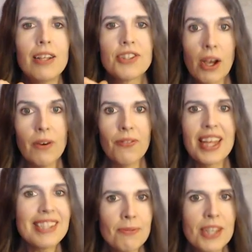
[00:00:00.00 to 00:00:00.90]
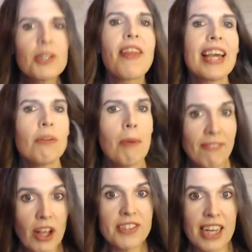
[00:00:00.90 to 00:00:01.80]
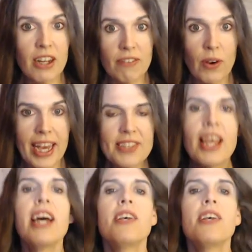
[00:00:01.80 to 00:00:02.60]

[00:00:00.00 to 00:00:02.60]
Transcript: So this I think would be a falsetto voice.